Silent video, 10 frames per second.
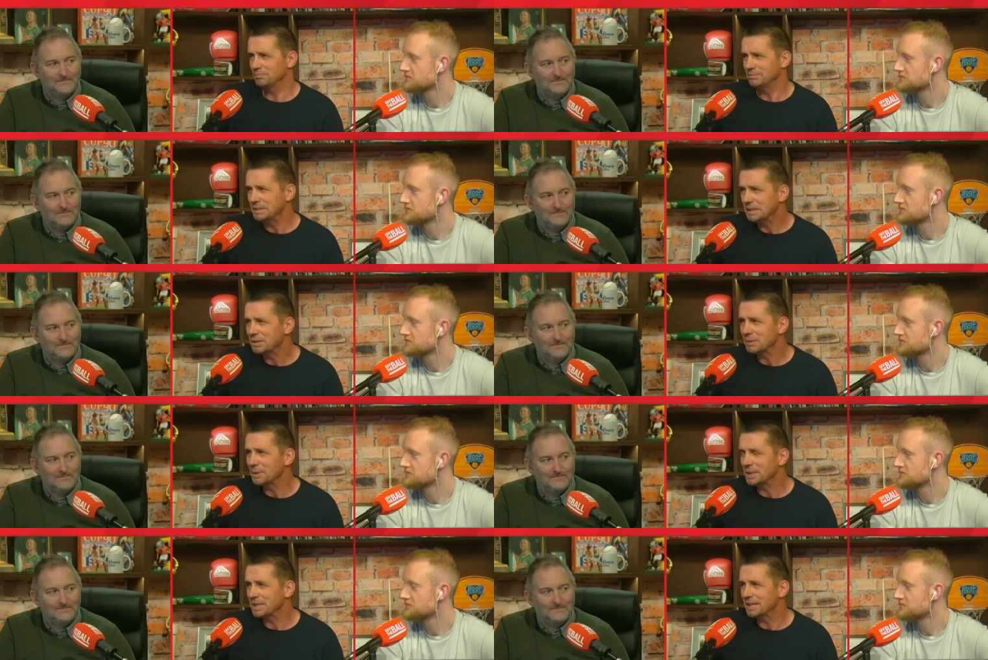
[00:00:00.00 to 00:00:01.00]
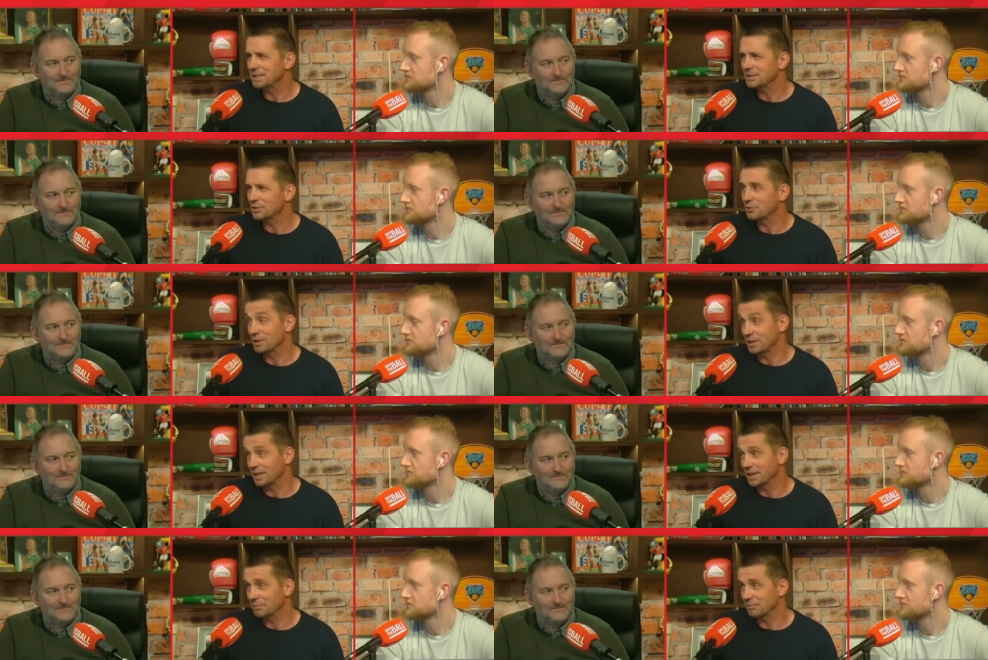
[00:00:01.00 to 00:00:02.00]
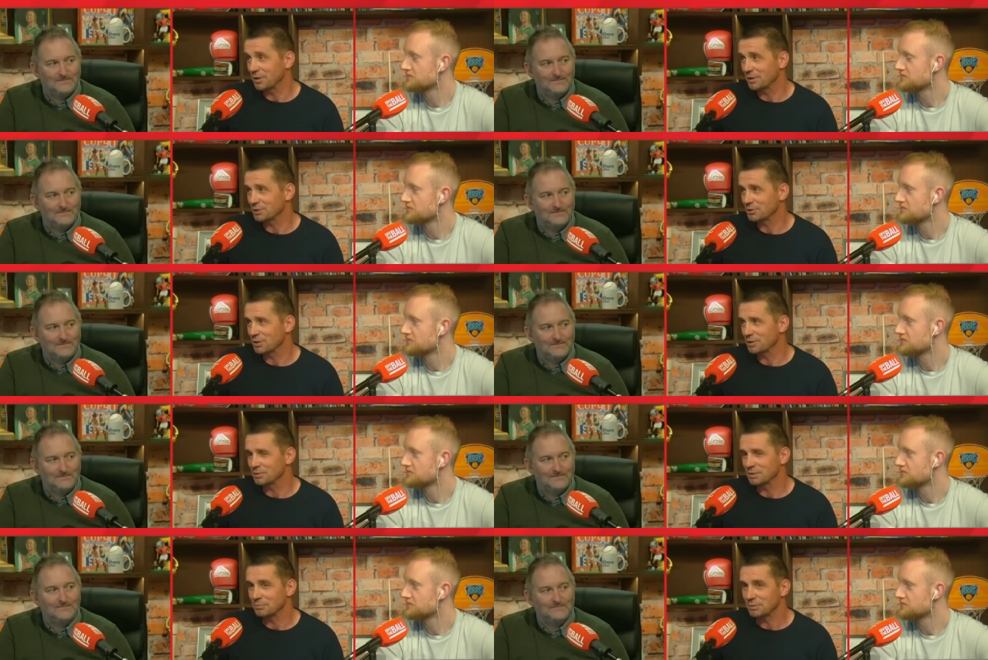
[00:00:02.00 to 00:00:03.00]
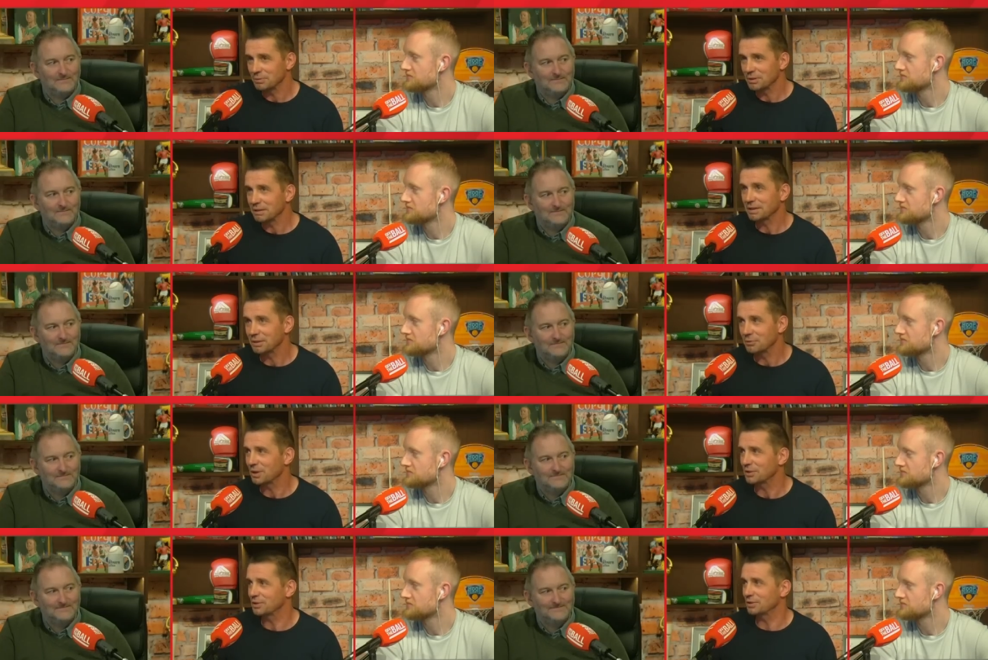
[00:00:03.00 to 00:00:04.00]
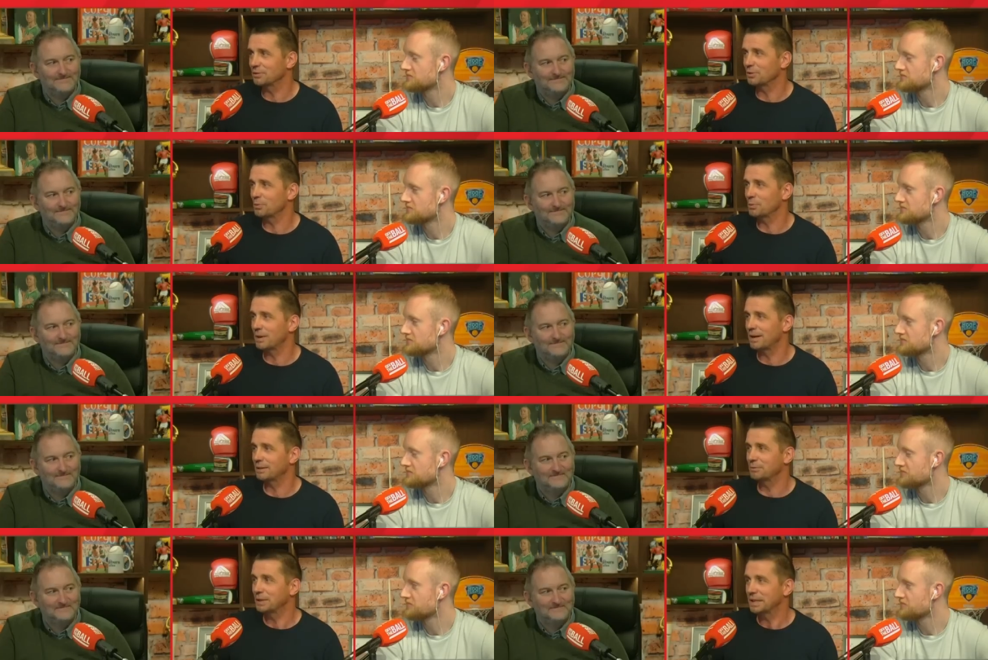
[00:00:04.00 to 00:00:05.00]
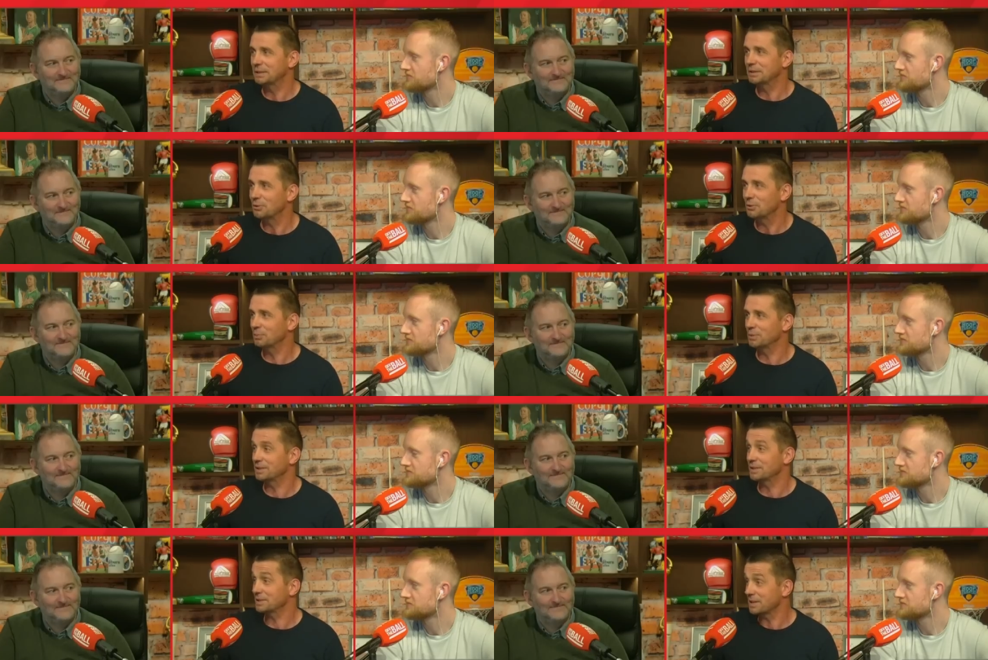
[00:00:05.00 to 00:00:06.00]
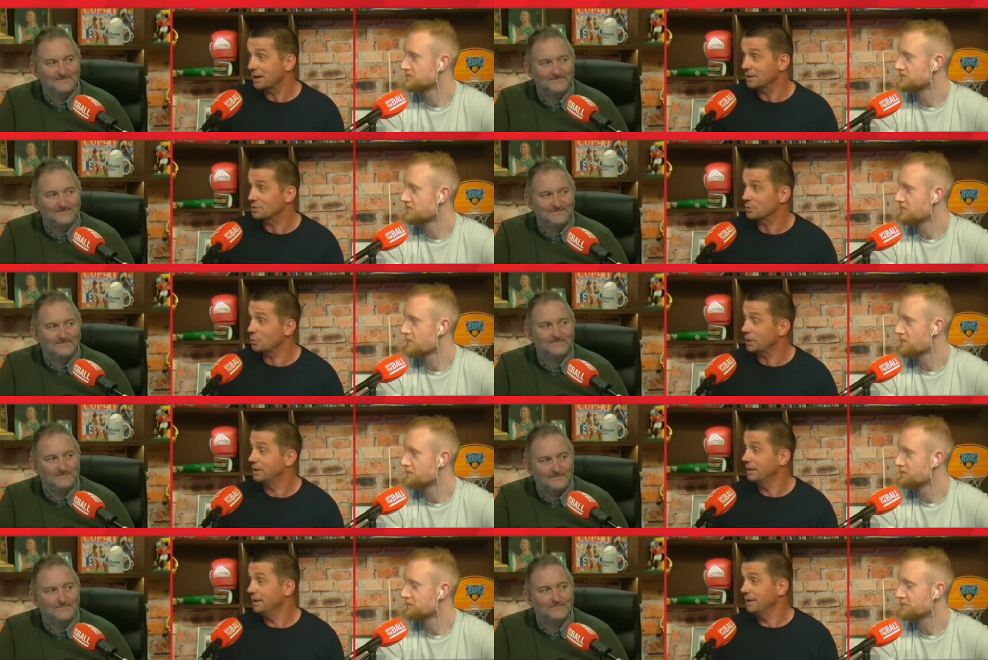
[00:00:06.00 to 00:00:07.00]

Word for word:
Speaker 1: nearly beating Leinster in Nottingham Forest ground, and we were all kind of watching it in Thomond Park, waiting and hoping that the Scarlets would win,